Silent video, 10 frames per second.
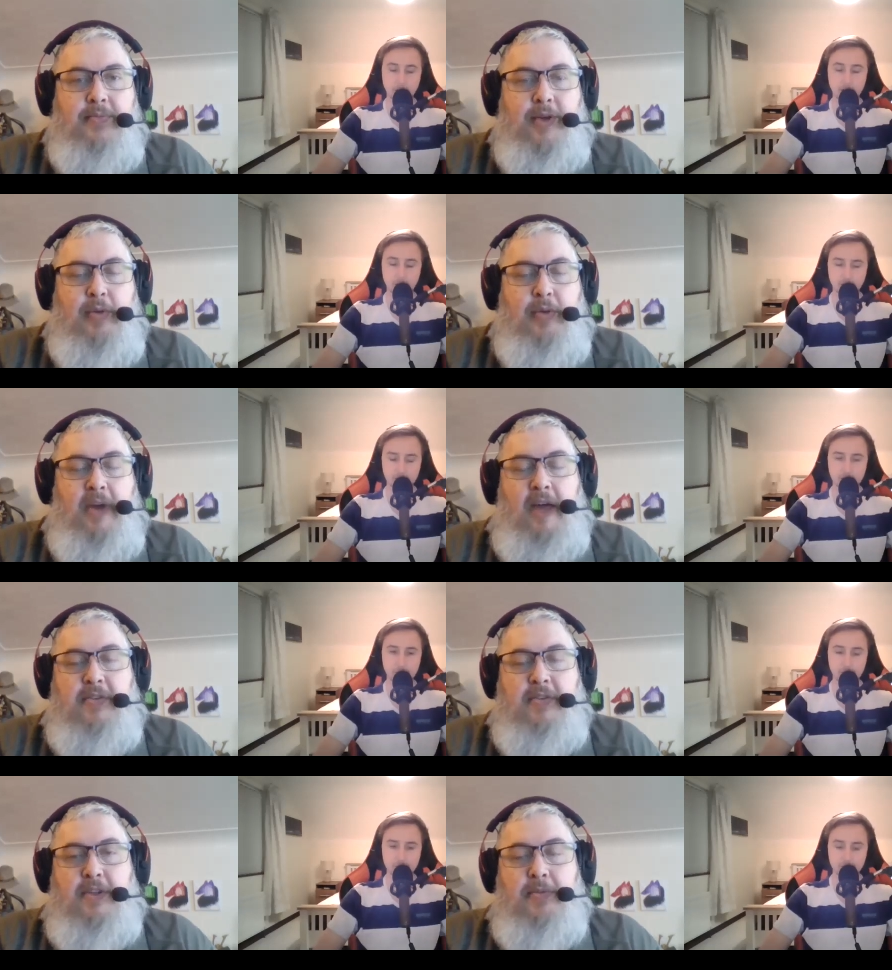Speaker 1: you know, we might uh,
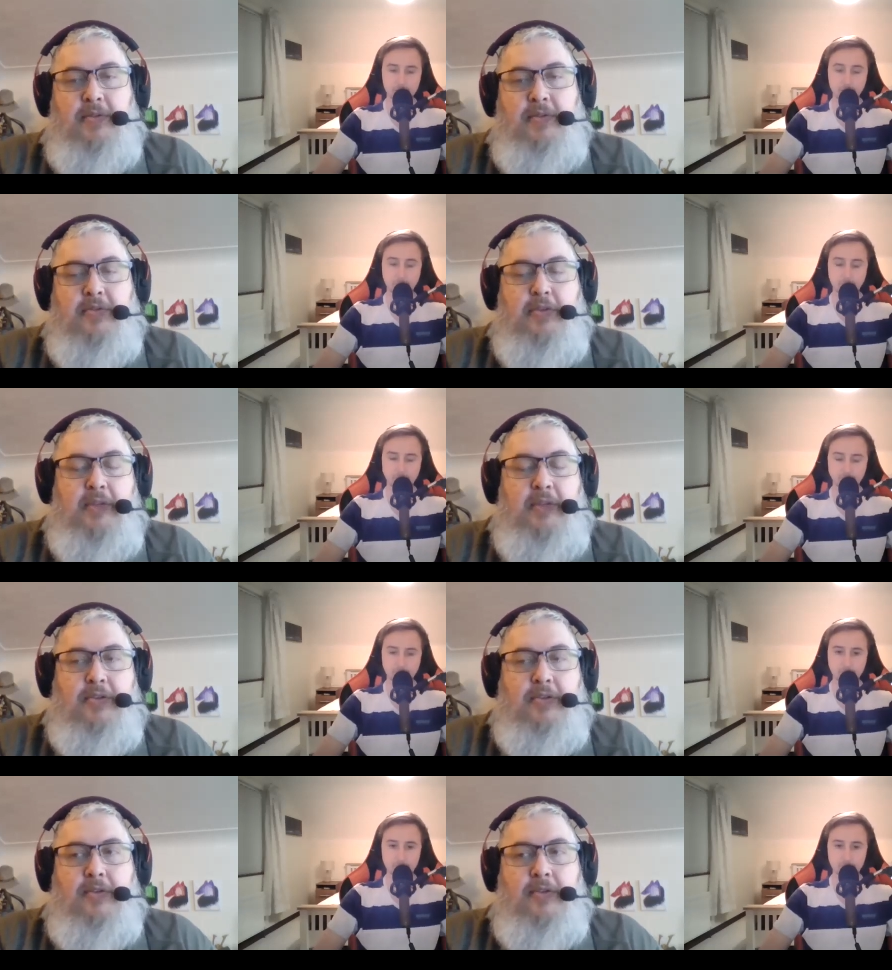have some some
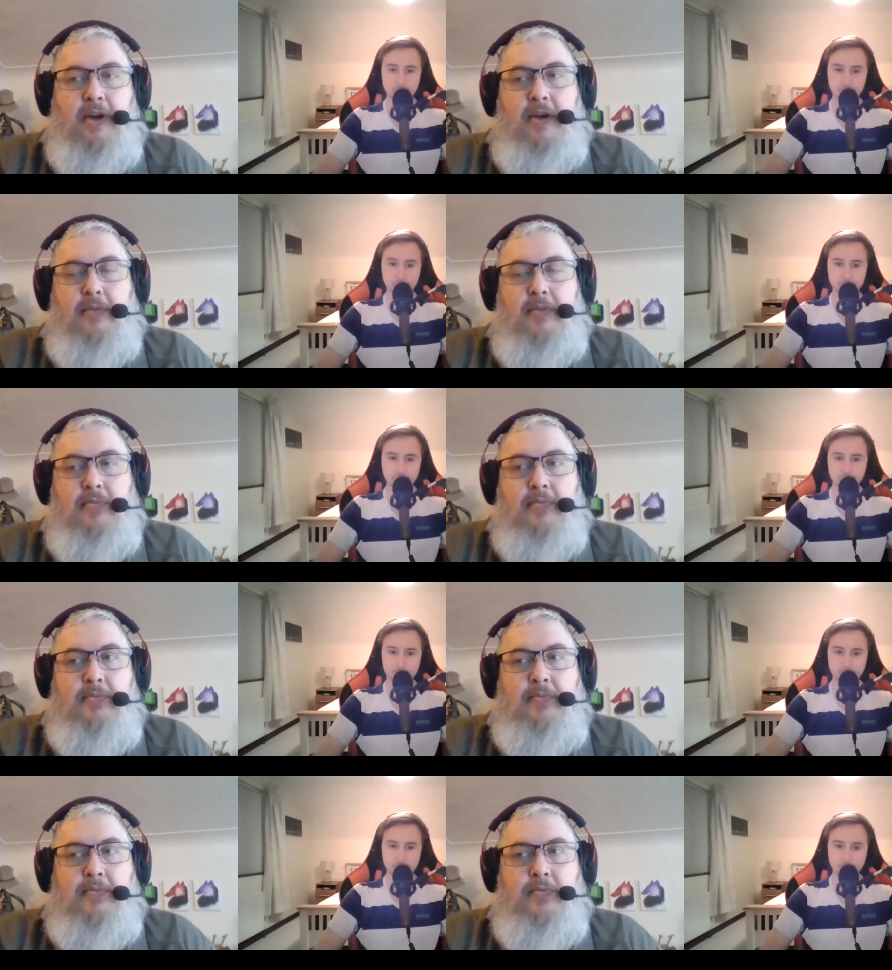legal uh,
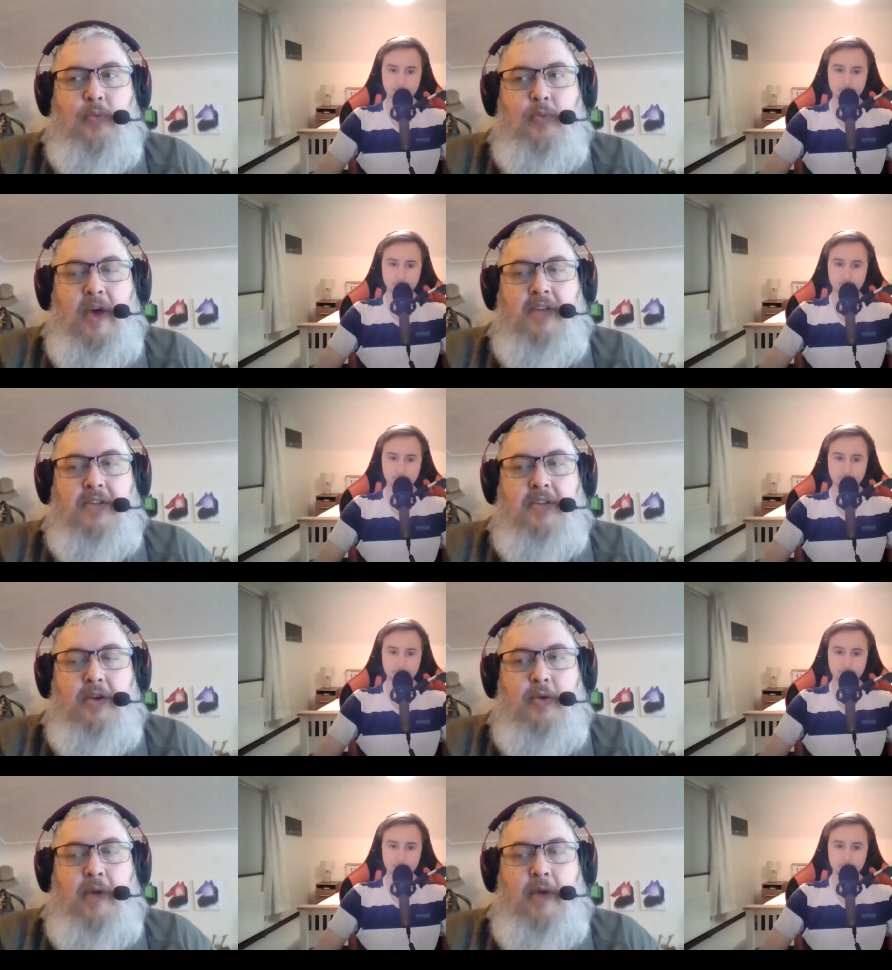ways to
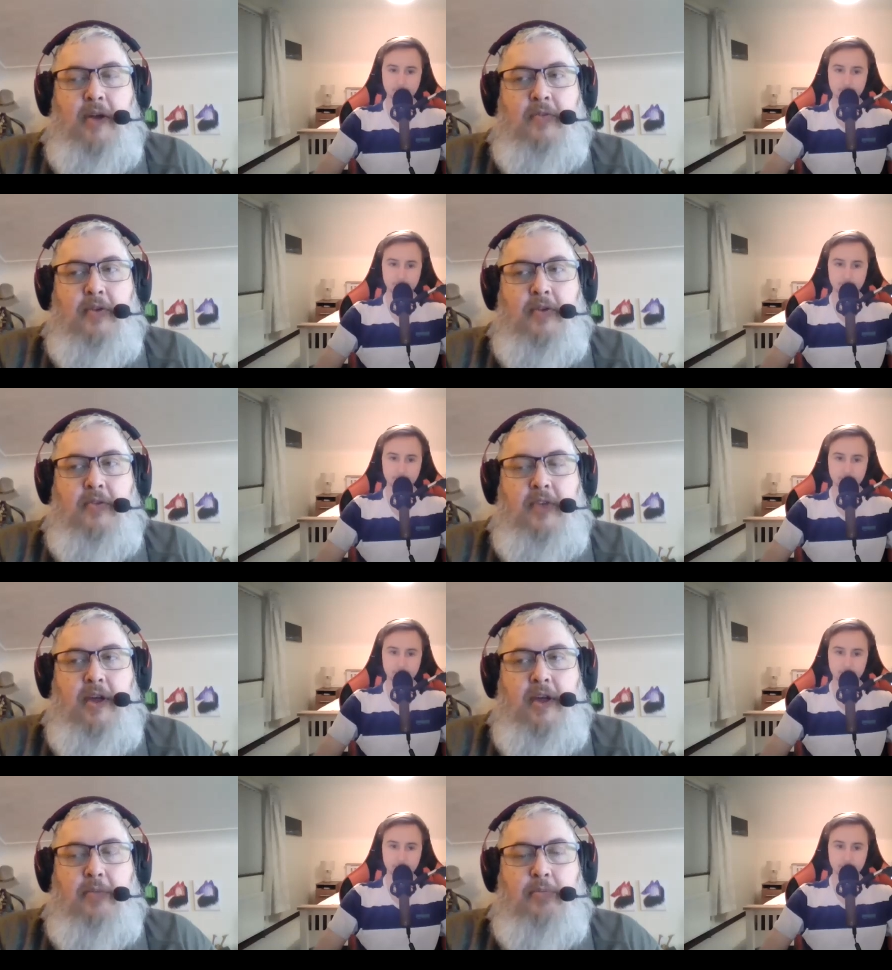go about it for
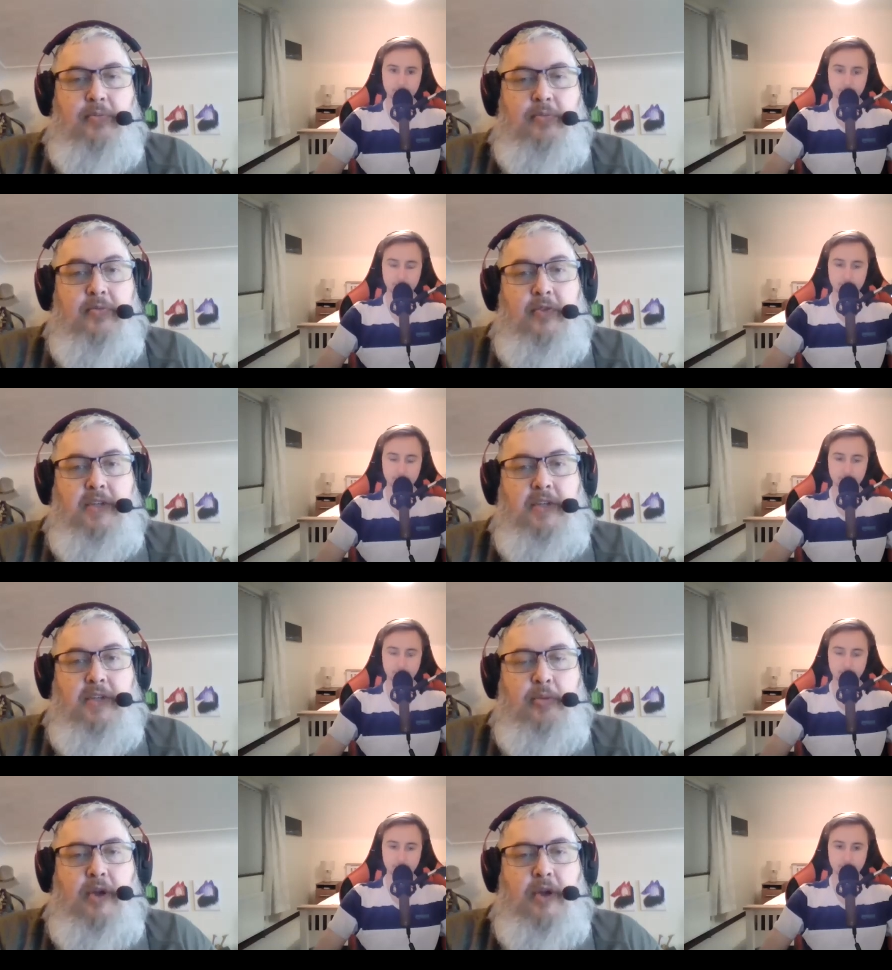say for
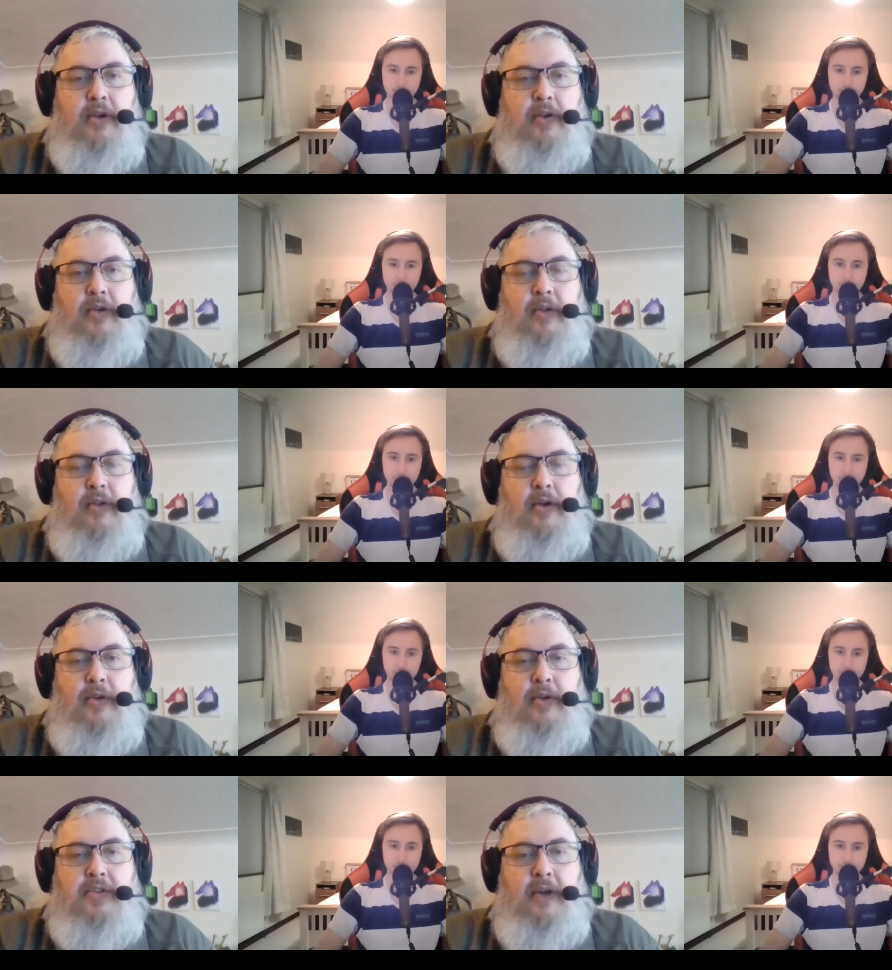example britain or,
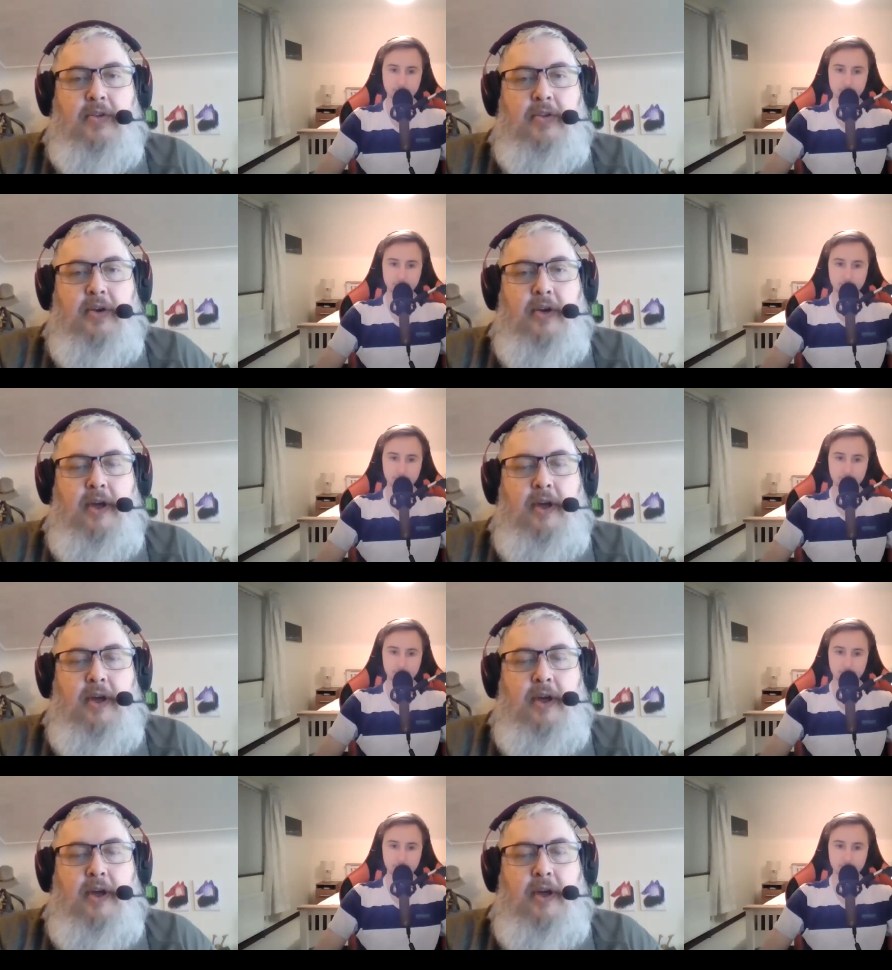or scotland or